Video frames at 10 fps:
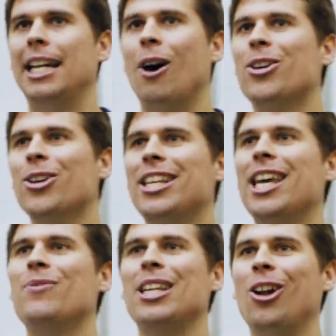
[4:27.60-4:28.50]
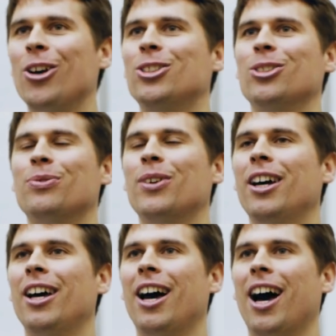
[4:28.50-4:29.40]
Now, I could give you loads of
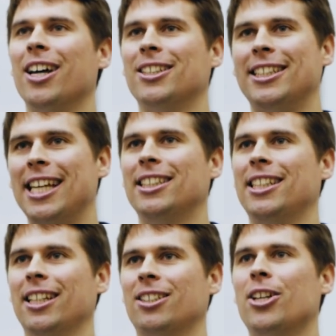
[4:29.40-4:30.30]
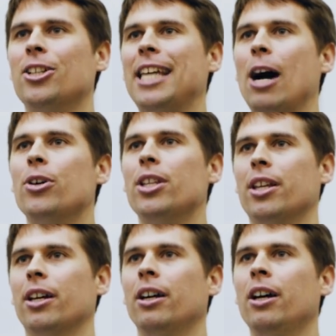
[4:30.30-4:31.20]
uh, statistics. I could tell you
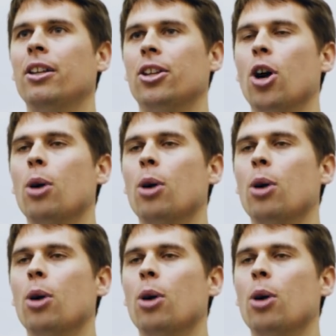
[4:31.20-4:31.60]
that the